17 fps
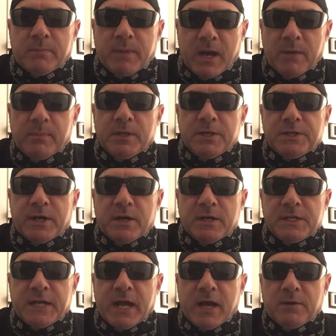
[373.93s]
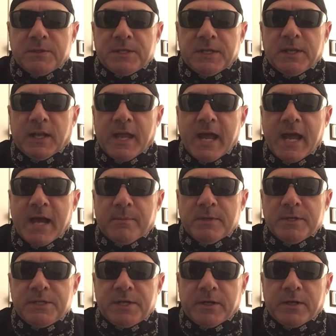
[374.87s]
Bob Lazar's house and lab
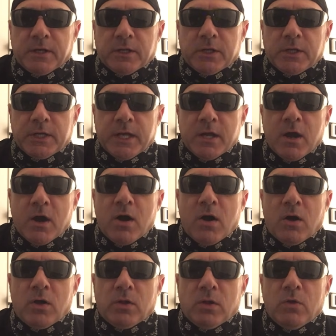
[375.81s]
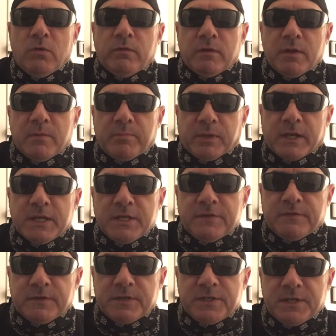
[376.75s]
and started looking all over the place
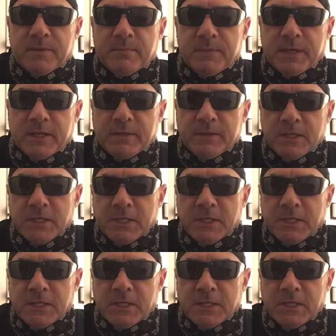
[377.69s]
for something.